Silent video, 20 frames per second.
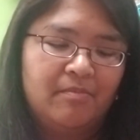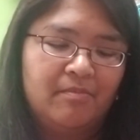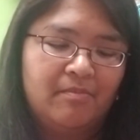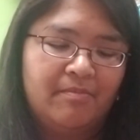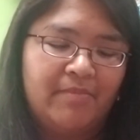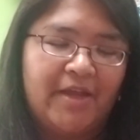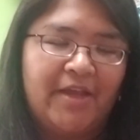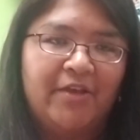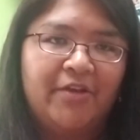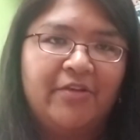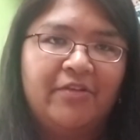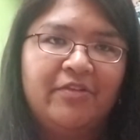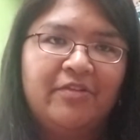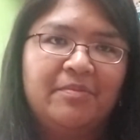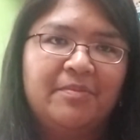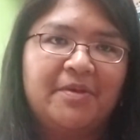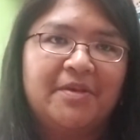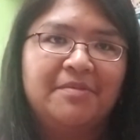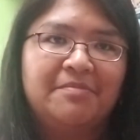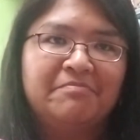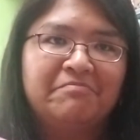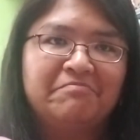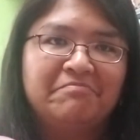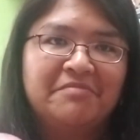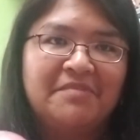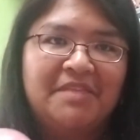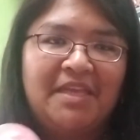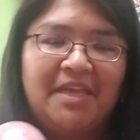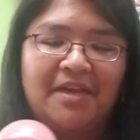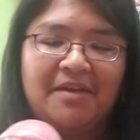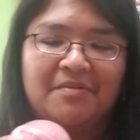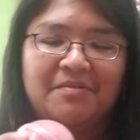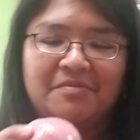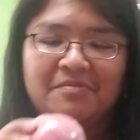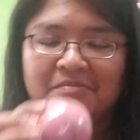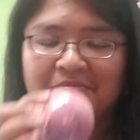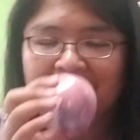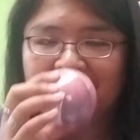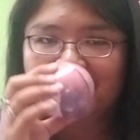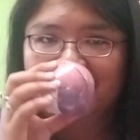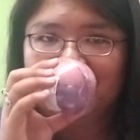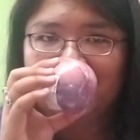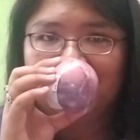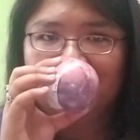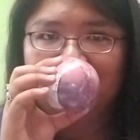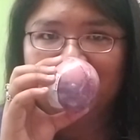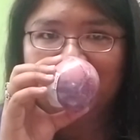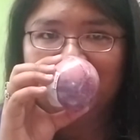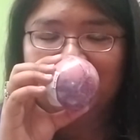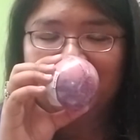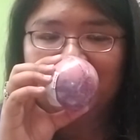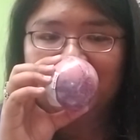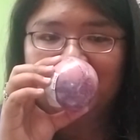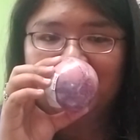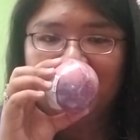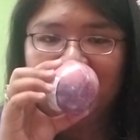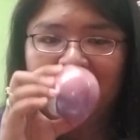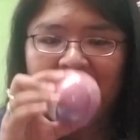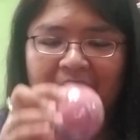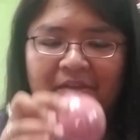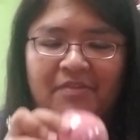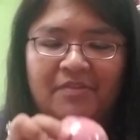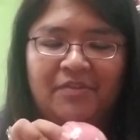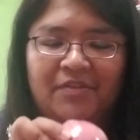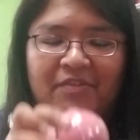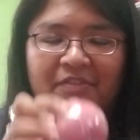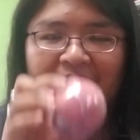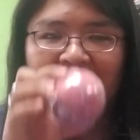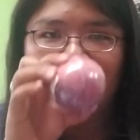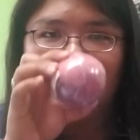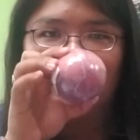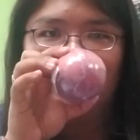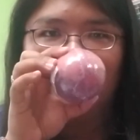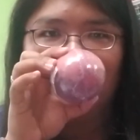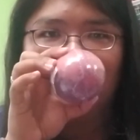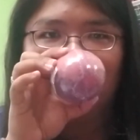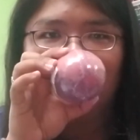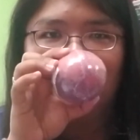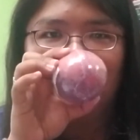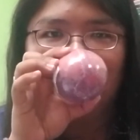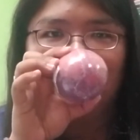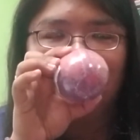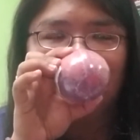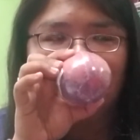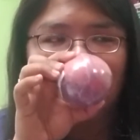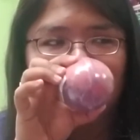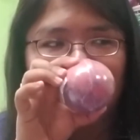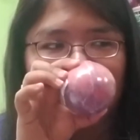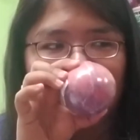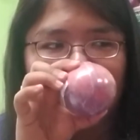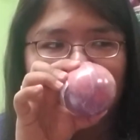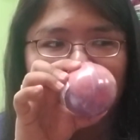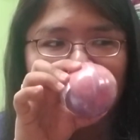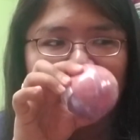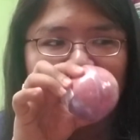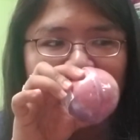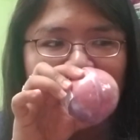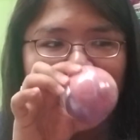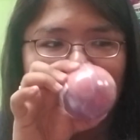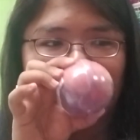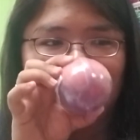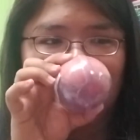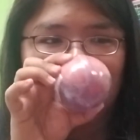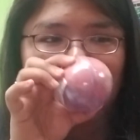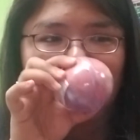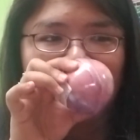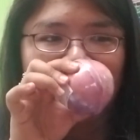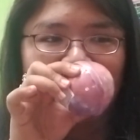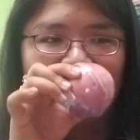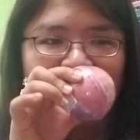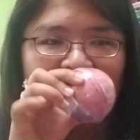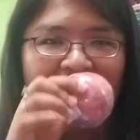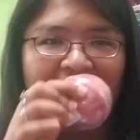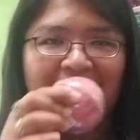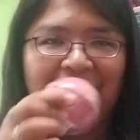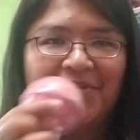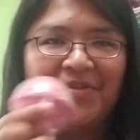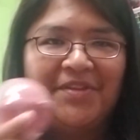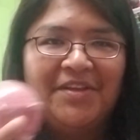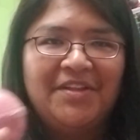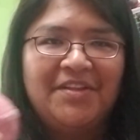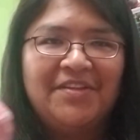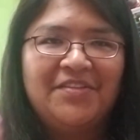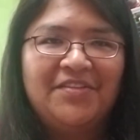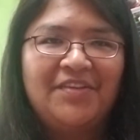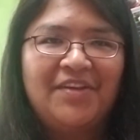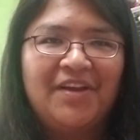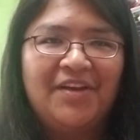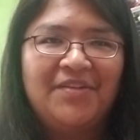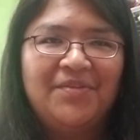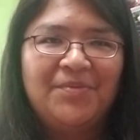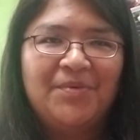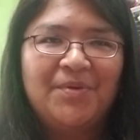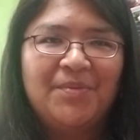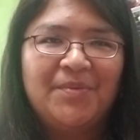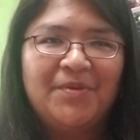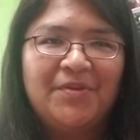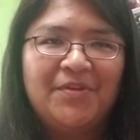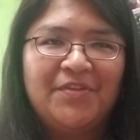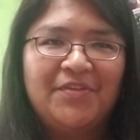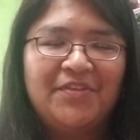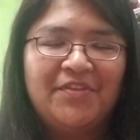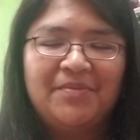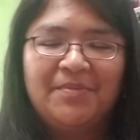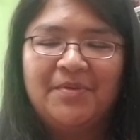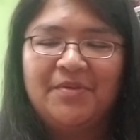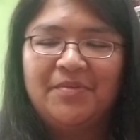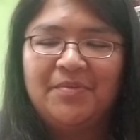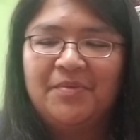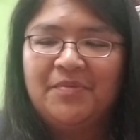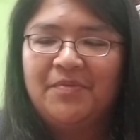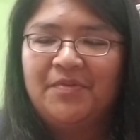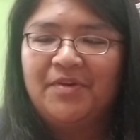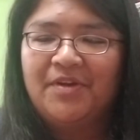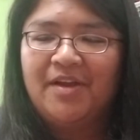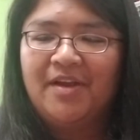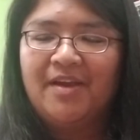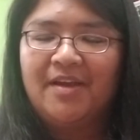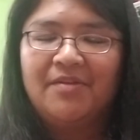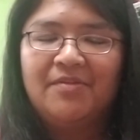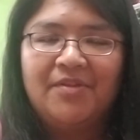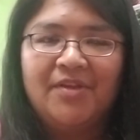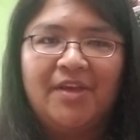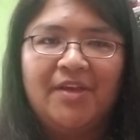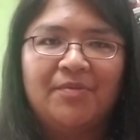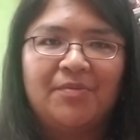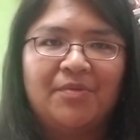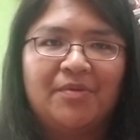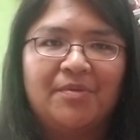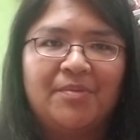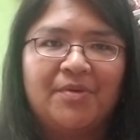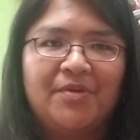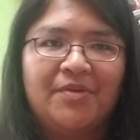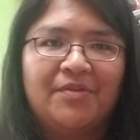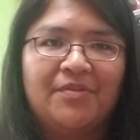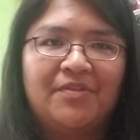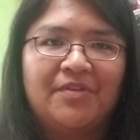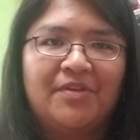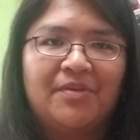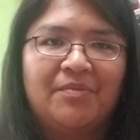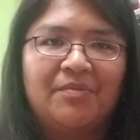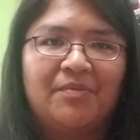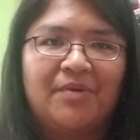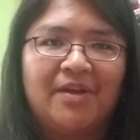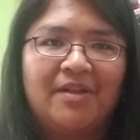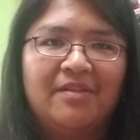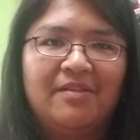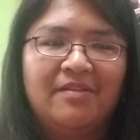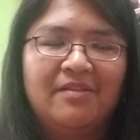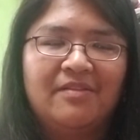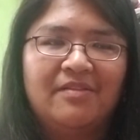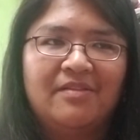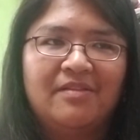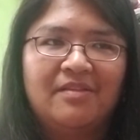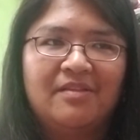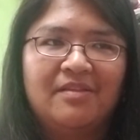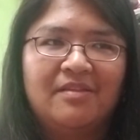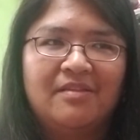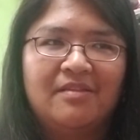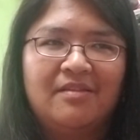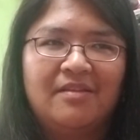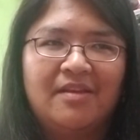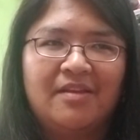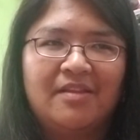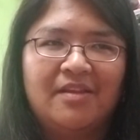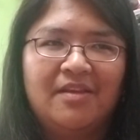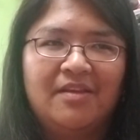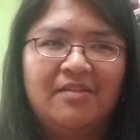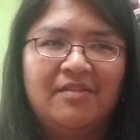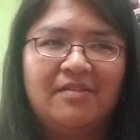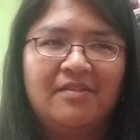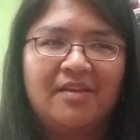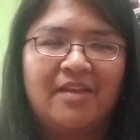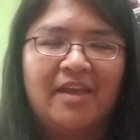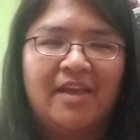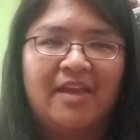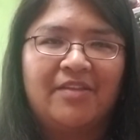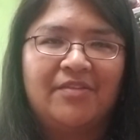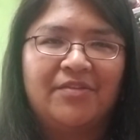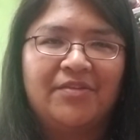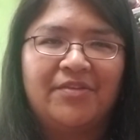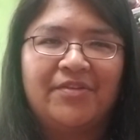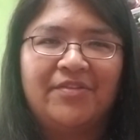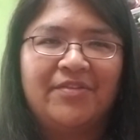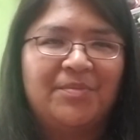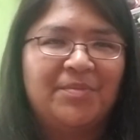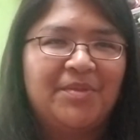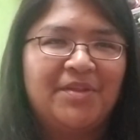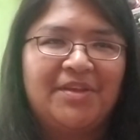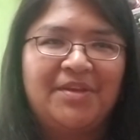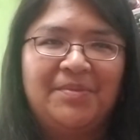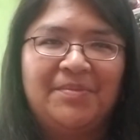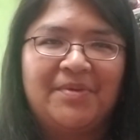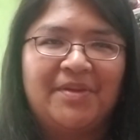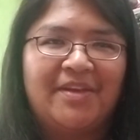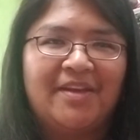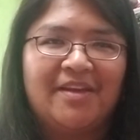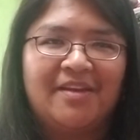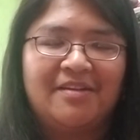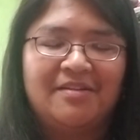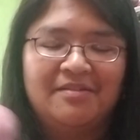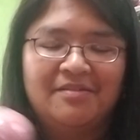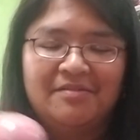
buyers, but yeah. Yeah, so it does smell kind of related to how Warm and Cozy smells before. I only had Warm and Cozy once. I think it's a candle or something, but yeah.